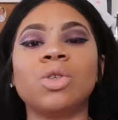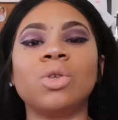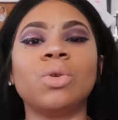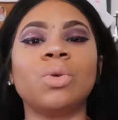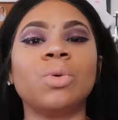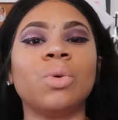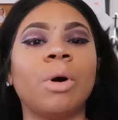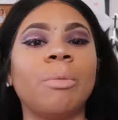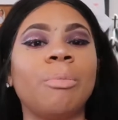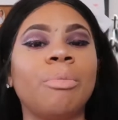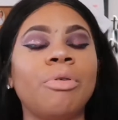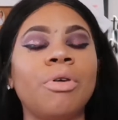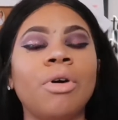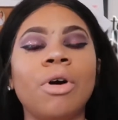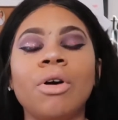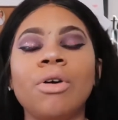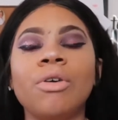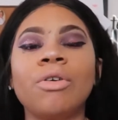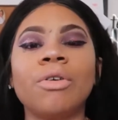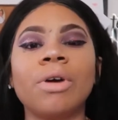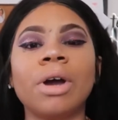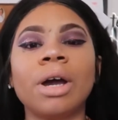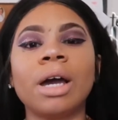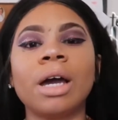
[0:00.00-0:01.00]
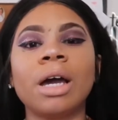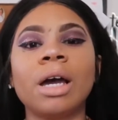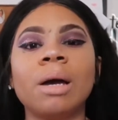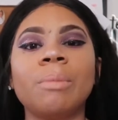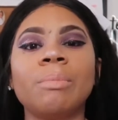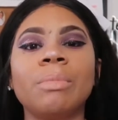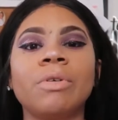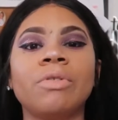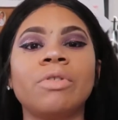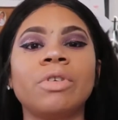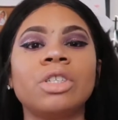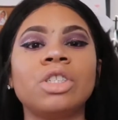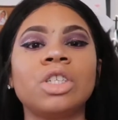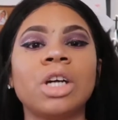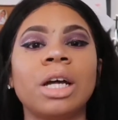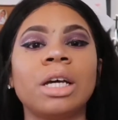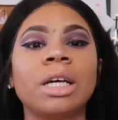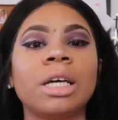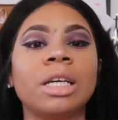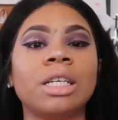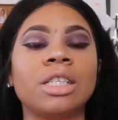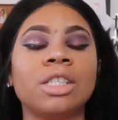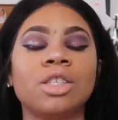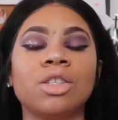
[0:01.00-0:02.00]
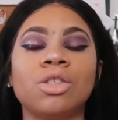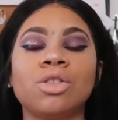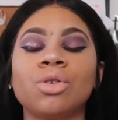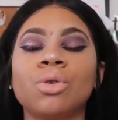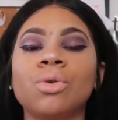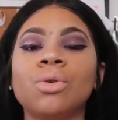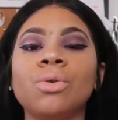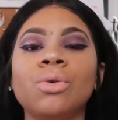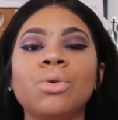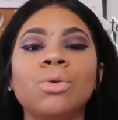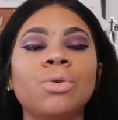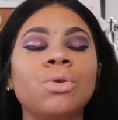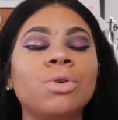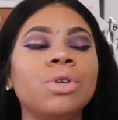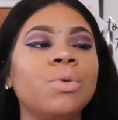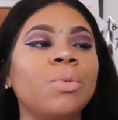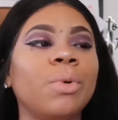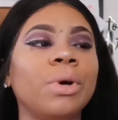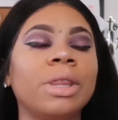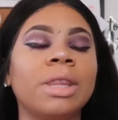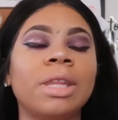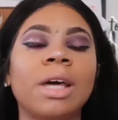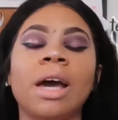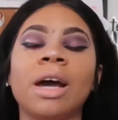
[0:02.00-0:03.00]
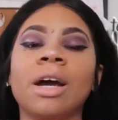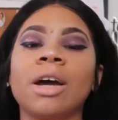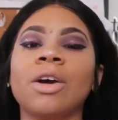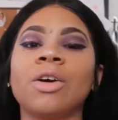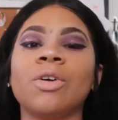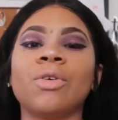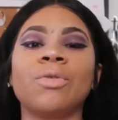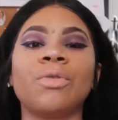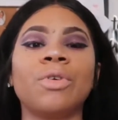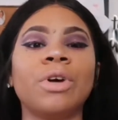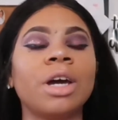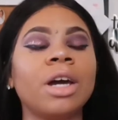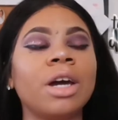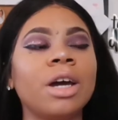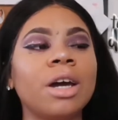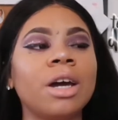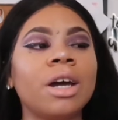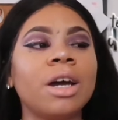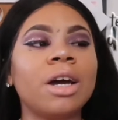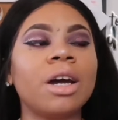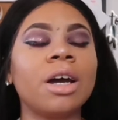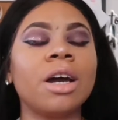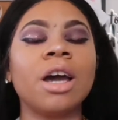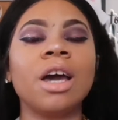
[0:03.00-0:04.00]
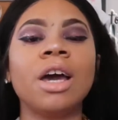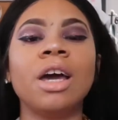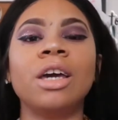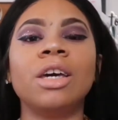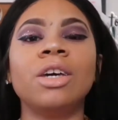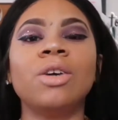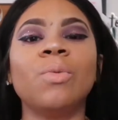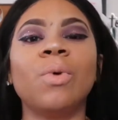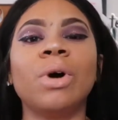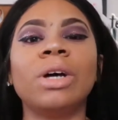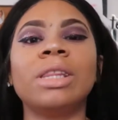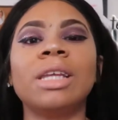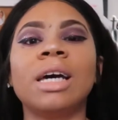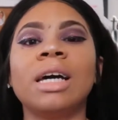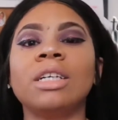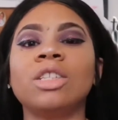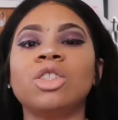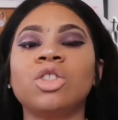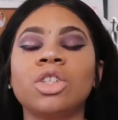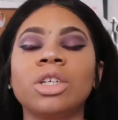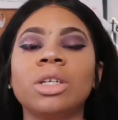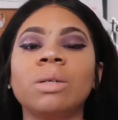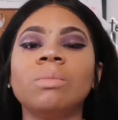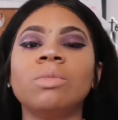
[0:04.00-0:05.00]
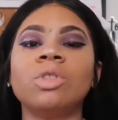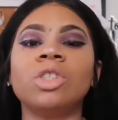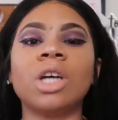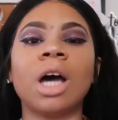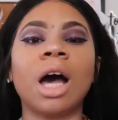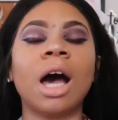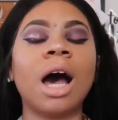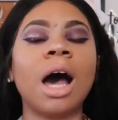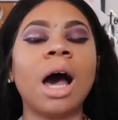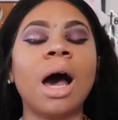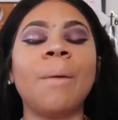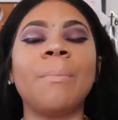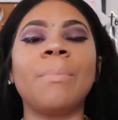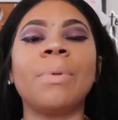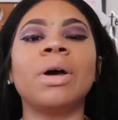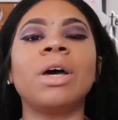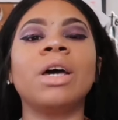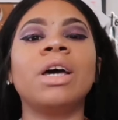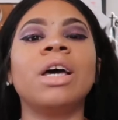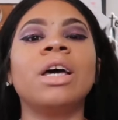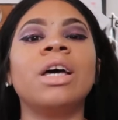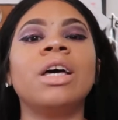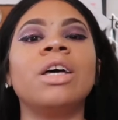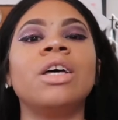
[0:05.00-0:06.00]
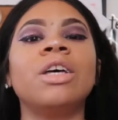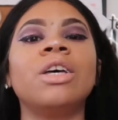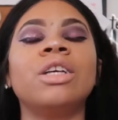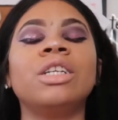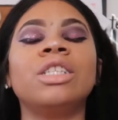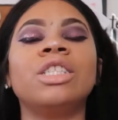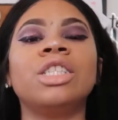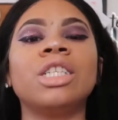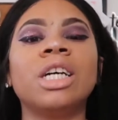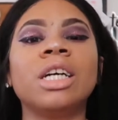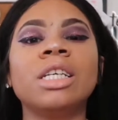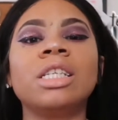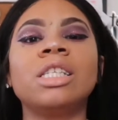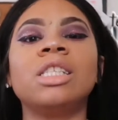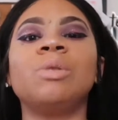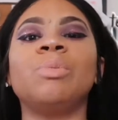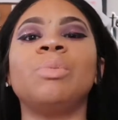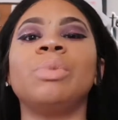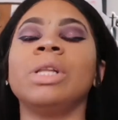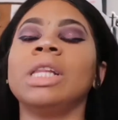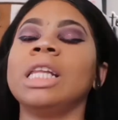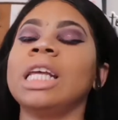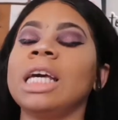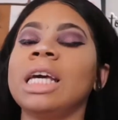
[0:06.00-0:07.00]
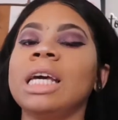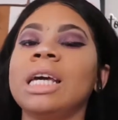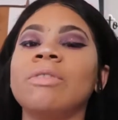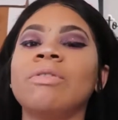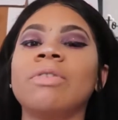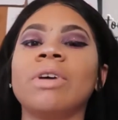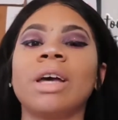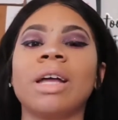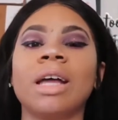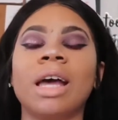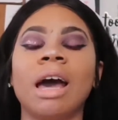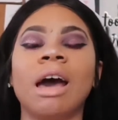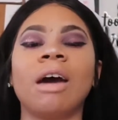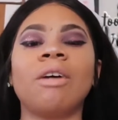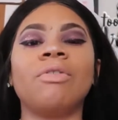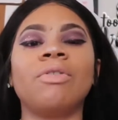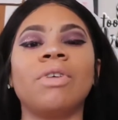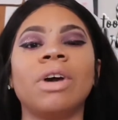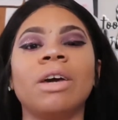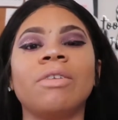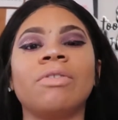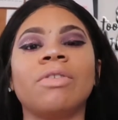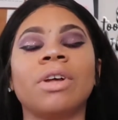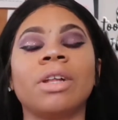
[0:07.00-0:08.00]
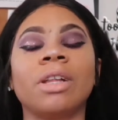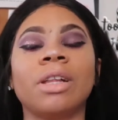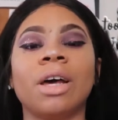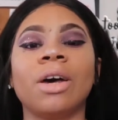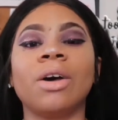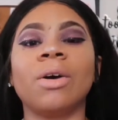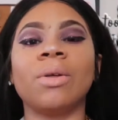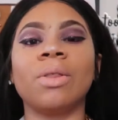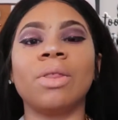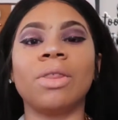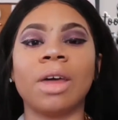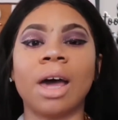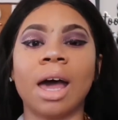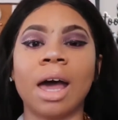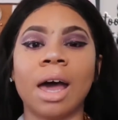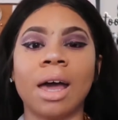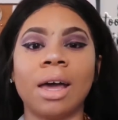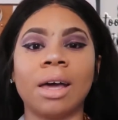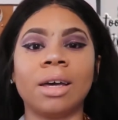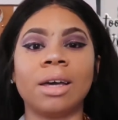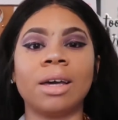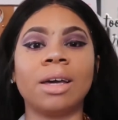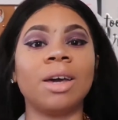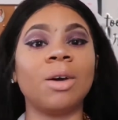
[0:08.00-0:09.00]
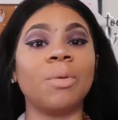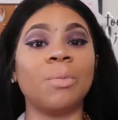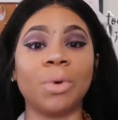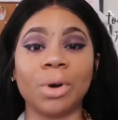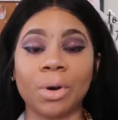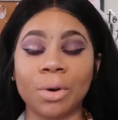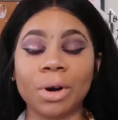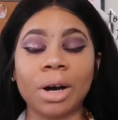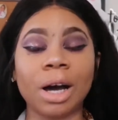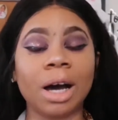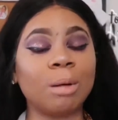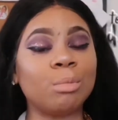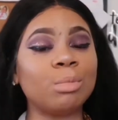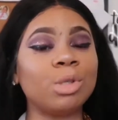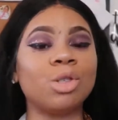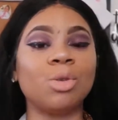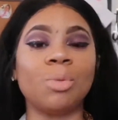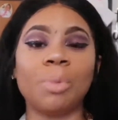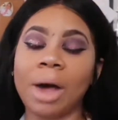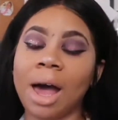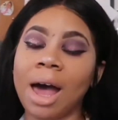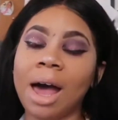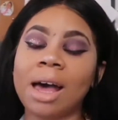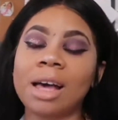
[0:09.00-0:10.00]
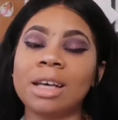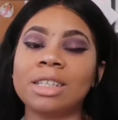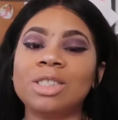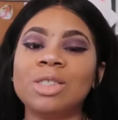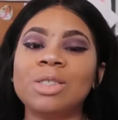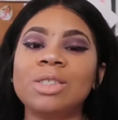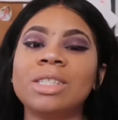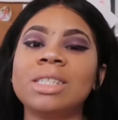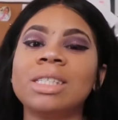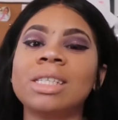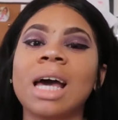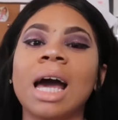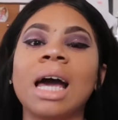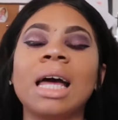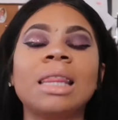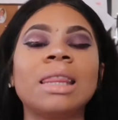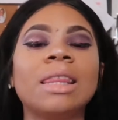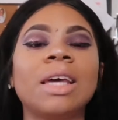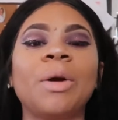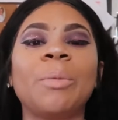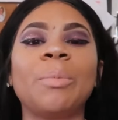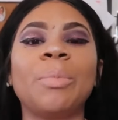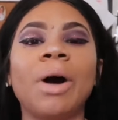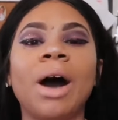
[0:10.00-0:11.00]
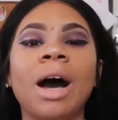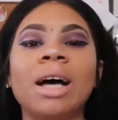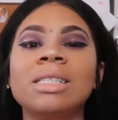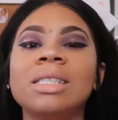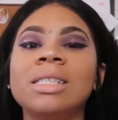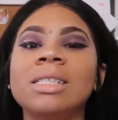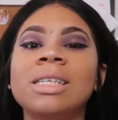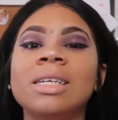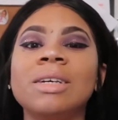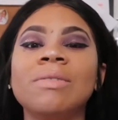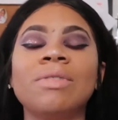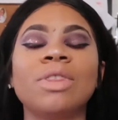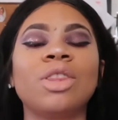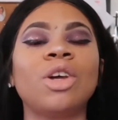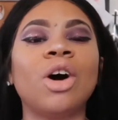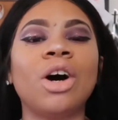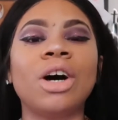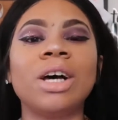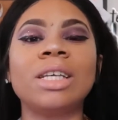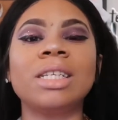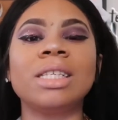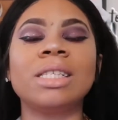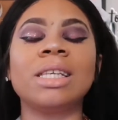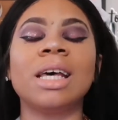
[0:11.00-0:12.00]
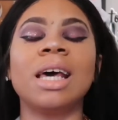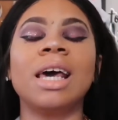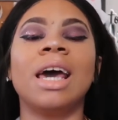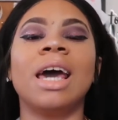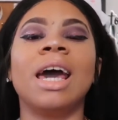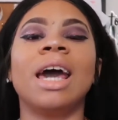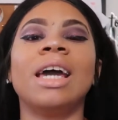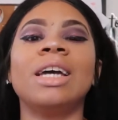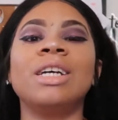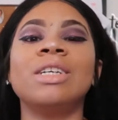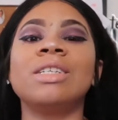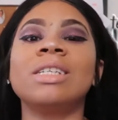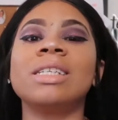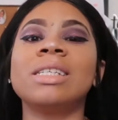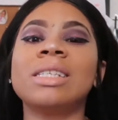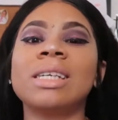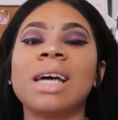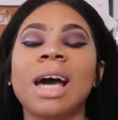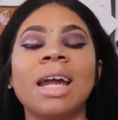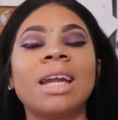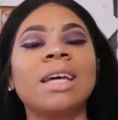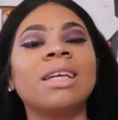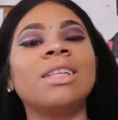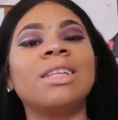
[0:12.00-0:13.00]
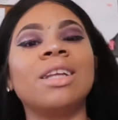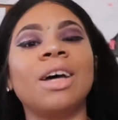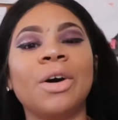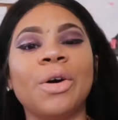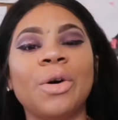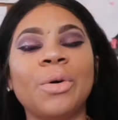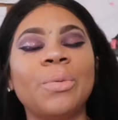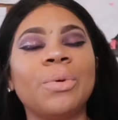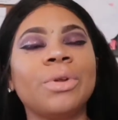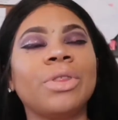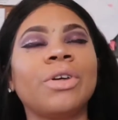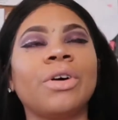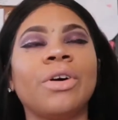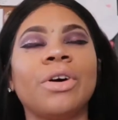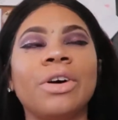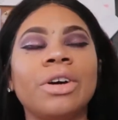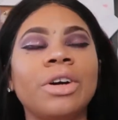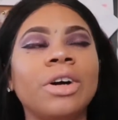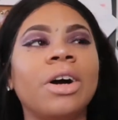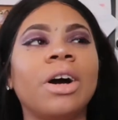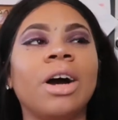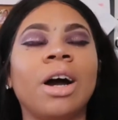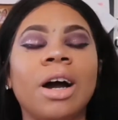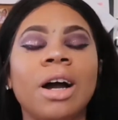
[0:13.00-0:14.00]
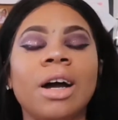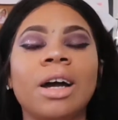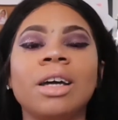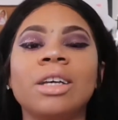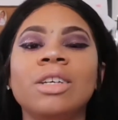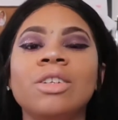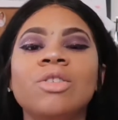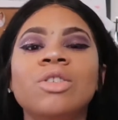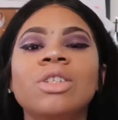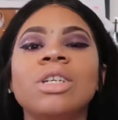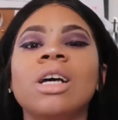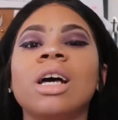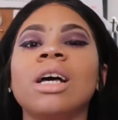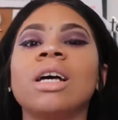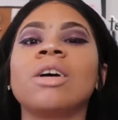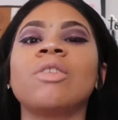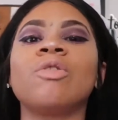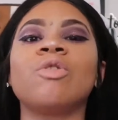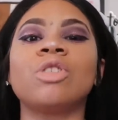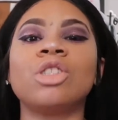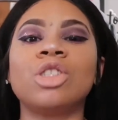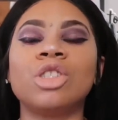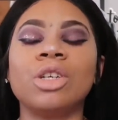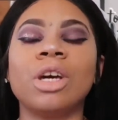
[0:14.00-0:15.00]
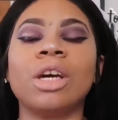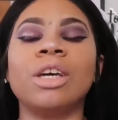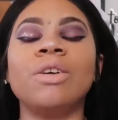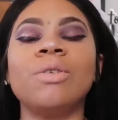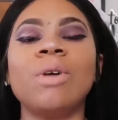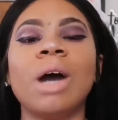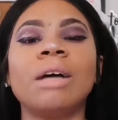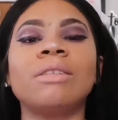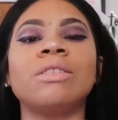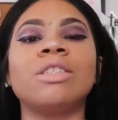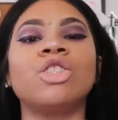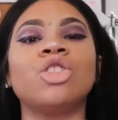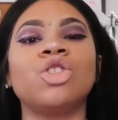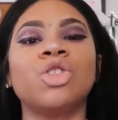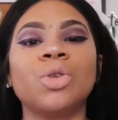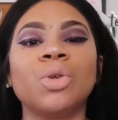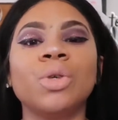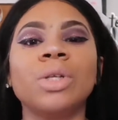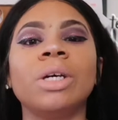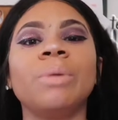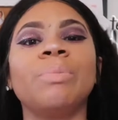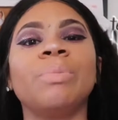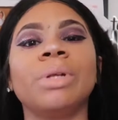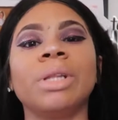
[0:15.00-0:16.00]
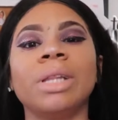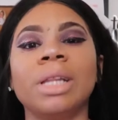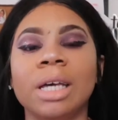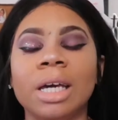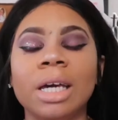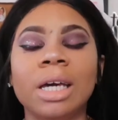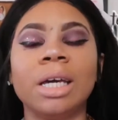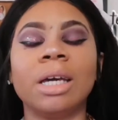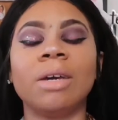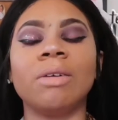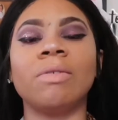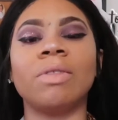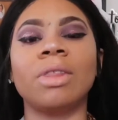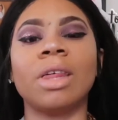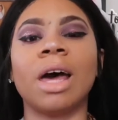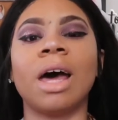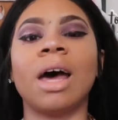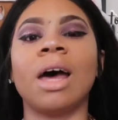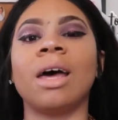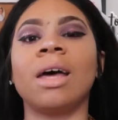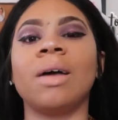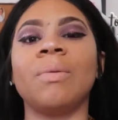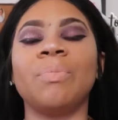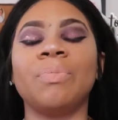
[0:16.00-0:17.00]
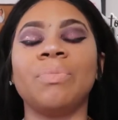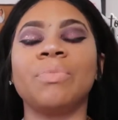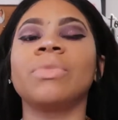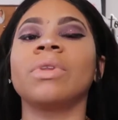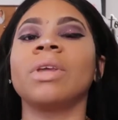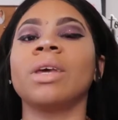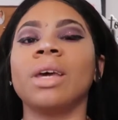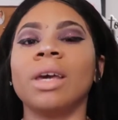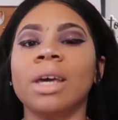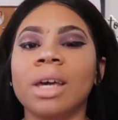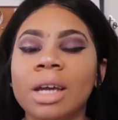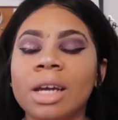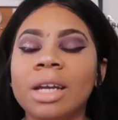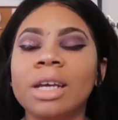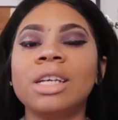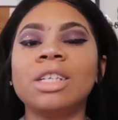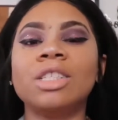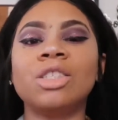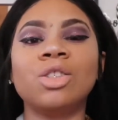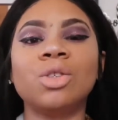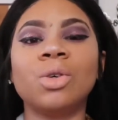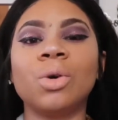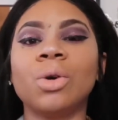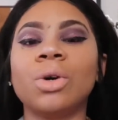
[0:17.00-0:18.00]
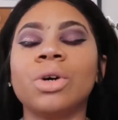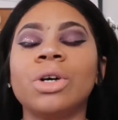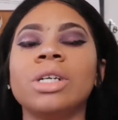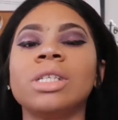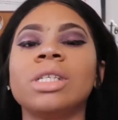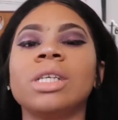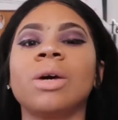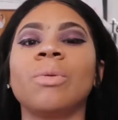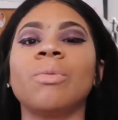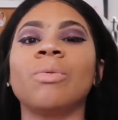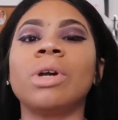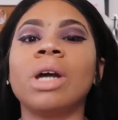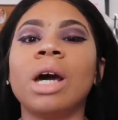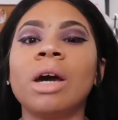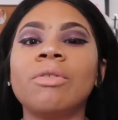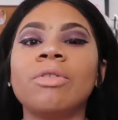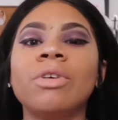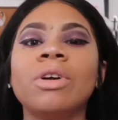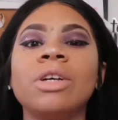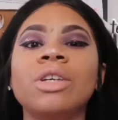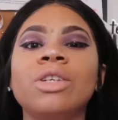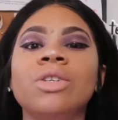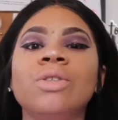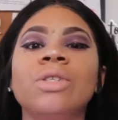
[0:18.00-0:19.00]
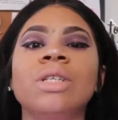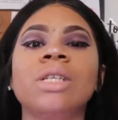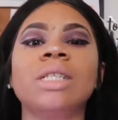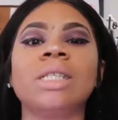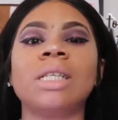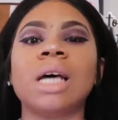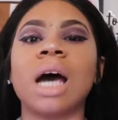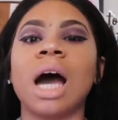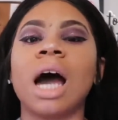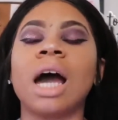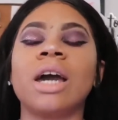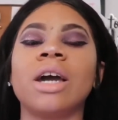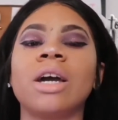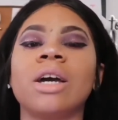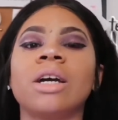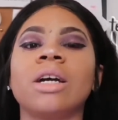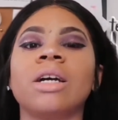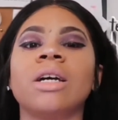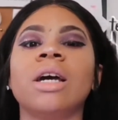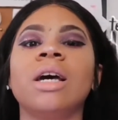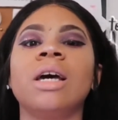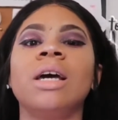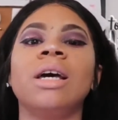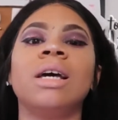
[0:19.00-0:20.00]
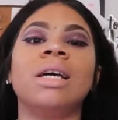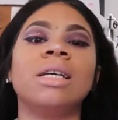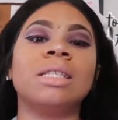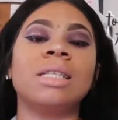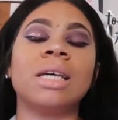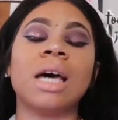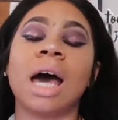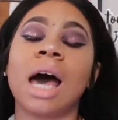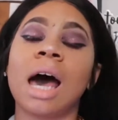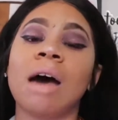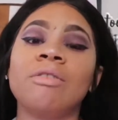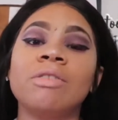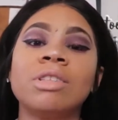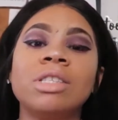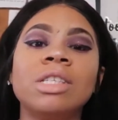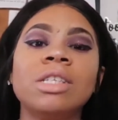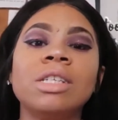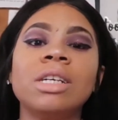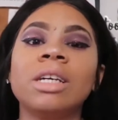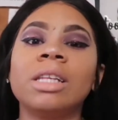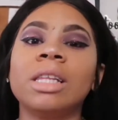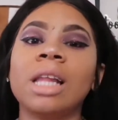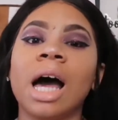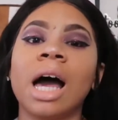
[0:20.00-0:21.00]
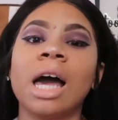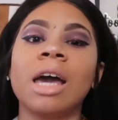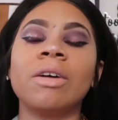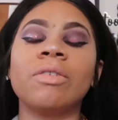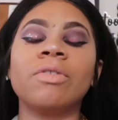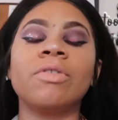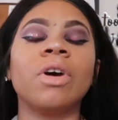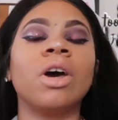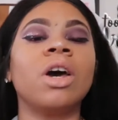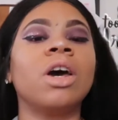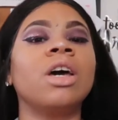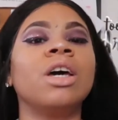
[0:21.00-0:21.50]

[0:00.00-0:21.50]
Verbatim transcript: into a program if you're trying to get into school you want that career you want that dream job just believe and have faith and know that it will come to pass you just gotta think positive thoughts and you just gotta know with all your heart and you got and you have to truly believe that it is yours and whatever you desire to have into your life